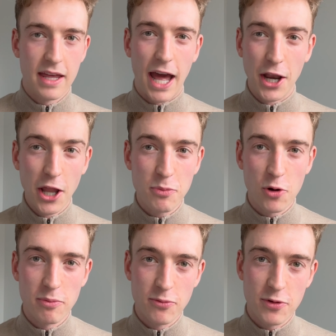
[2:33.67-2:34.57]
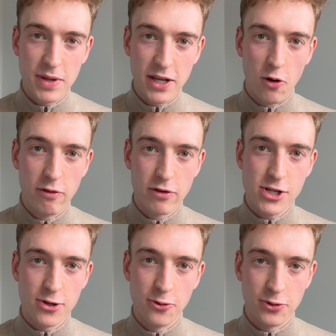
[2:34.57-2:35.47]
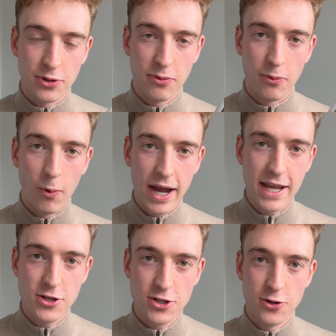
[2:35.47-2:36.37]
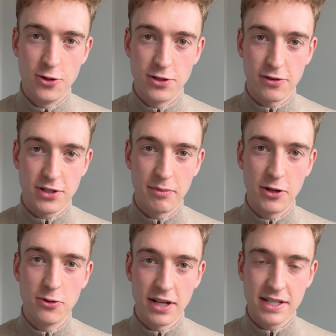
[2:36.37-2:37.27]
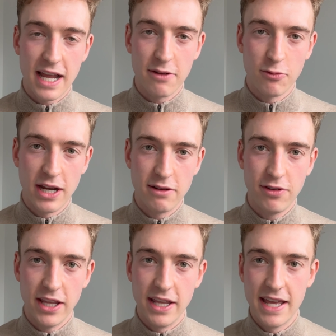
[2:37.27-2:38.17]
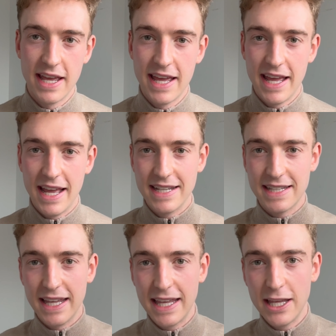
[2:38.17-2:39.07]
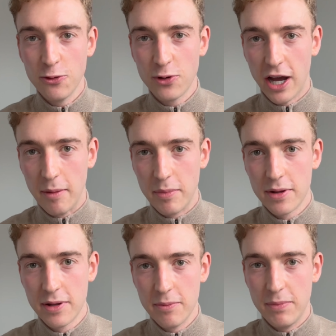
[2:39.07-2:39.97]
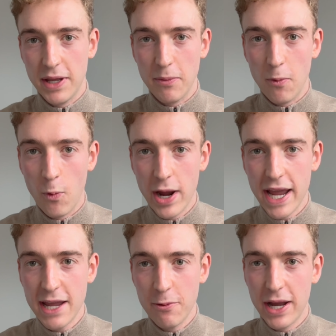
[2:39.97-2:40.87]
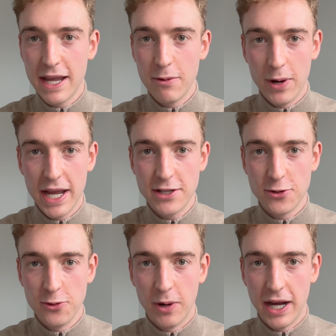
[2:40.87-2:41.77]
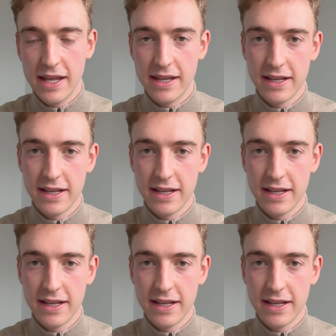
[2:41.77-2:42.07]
Another problem with being oversold wide shoes for somebody who doesn't have wide feet is the heel cup being way too wide.